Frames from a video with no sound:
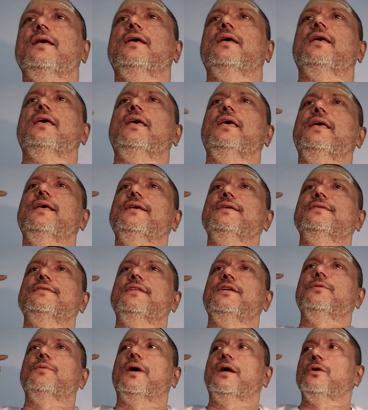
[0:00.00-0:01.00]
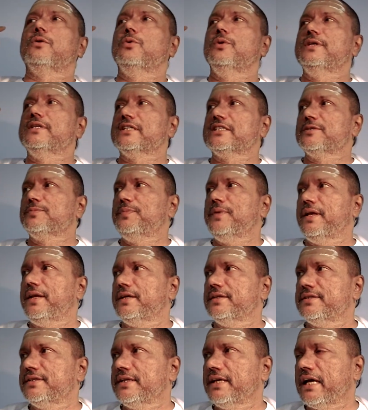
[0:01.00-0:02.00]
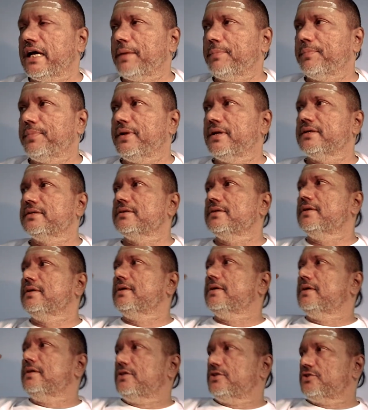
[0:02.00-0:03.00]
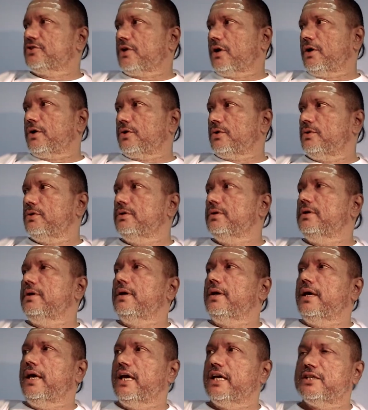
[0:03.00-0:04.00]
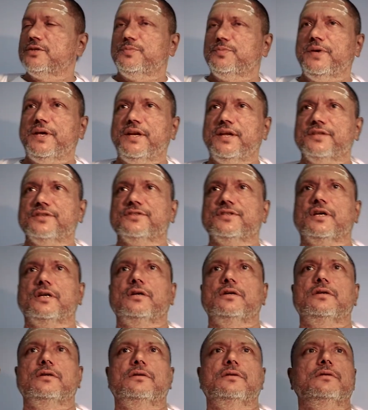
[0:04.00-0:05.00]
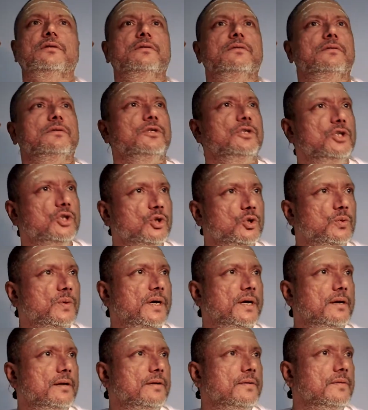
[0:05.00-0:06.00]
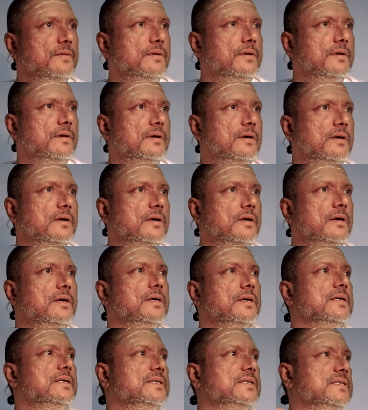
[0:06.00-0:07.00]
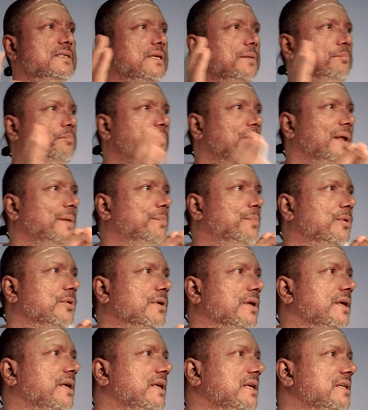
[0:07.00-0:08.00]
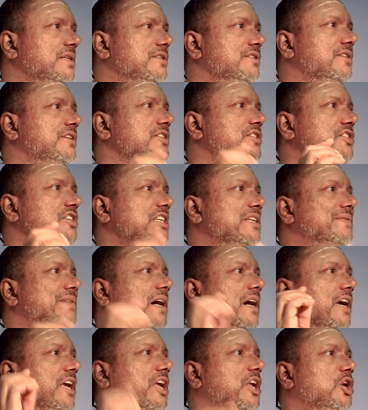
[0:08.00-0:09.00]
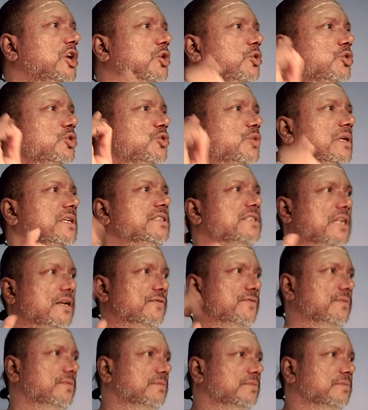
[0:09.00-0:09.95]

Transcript: He is the one who is experiencing happiness, sorrow, experiencer, doer. Simply put, he is the jiva, individual self.